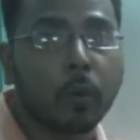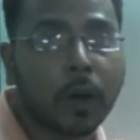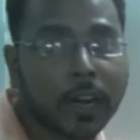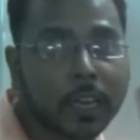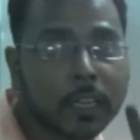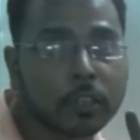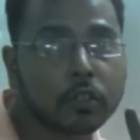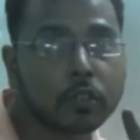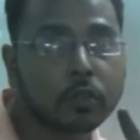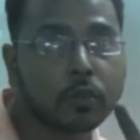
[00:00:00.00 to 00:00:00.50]

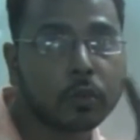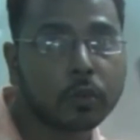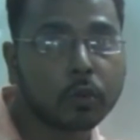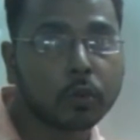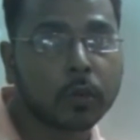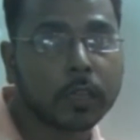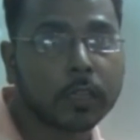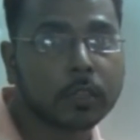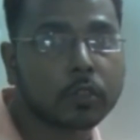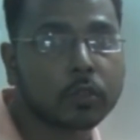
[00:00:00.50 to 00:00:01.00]
1s2
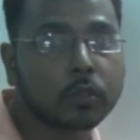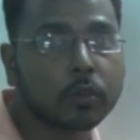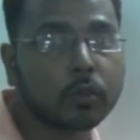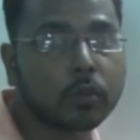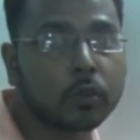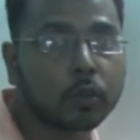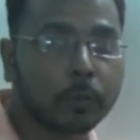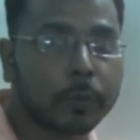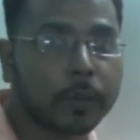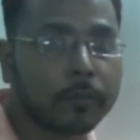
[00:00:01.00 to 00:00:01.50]

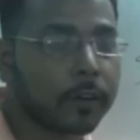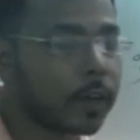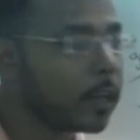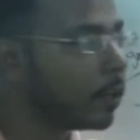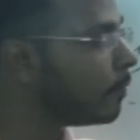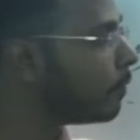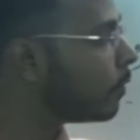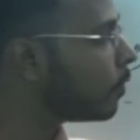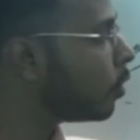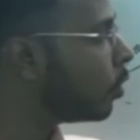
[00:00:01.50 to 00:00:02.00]
2s2
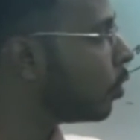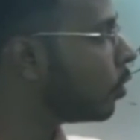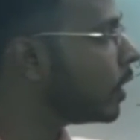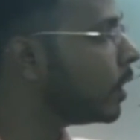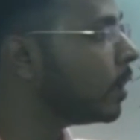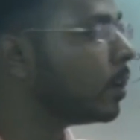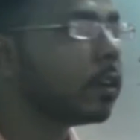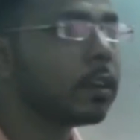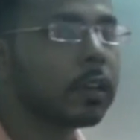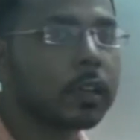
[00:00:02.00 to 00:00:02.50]
2p5,
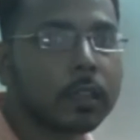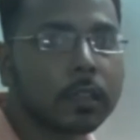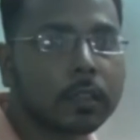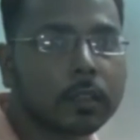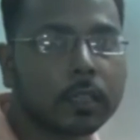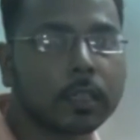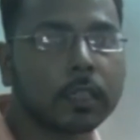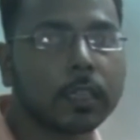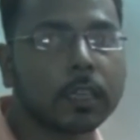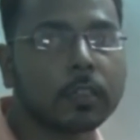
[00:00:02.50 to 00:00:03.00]
chlorine
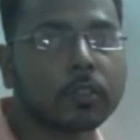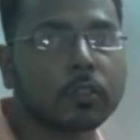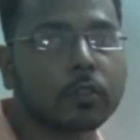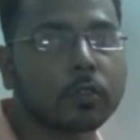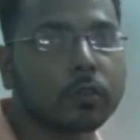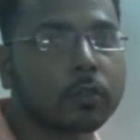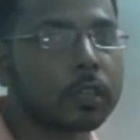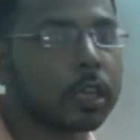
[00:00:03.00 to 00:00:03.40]
3s2